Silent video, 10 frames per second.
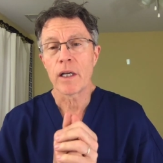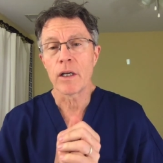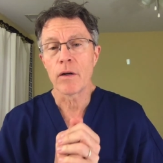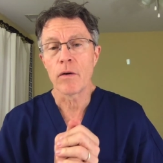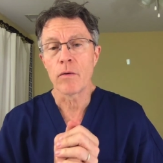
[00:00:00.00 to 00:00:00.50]

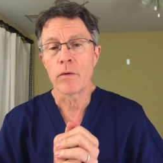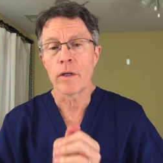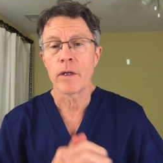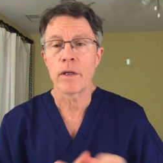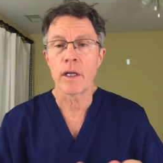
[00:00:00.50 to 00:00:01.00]
get old.
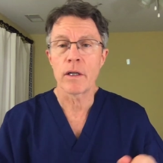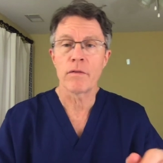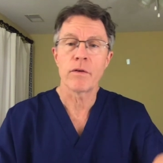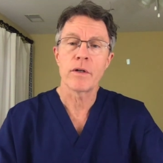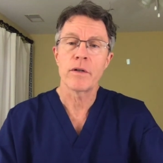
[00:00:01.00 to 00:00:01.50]
Thank you
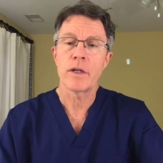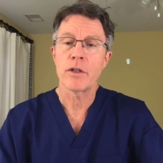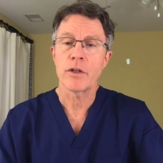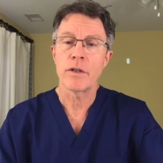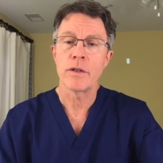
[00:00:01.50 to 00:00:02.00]
for your
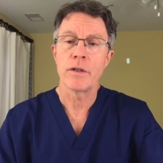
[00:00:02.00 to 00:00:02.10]
attention.